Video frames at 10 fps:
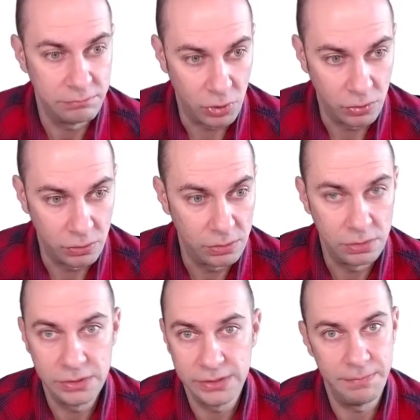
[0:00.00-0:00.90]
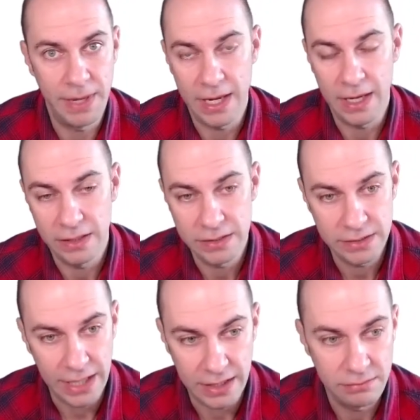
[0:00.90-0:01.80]
bulls, bears,
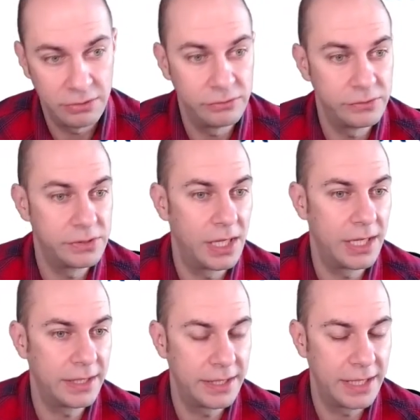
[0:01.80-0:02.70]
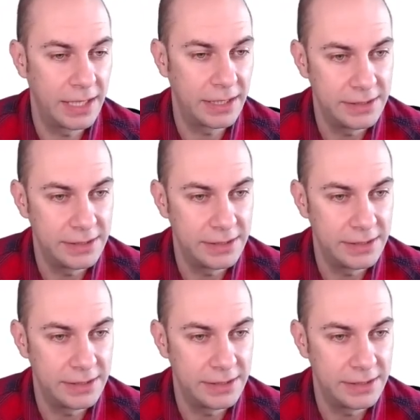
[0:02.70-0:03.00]
animals like that.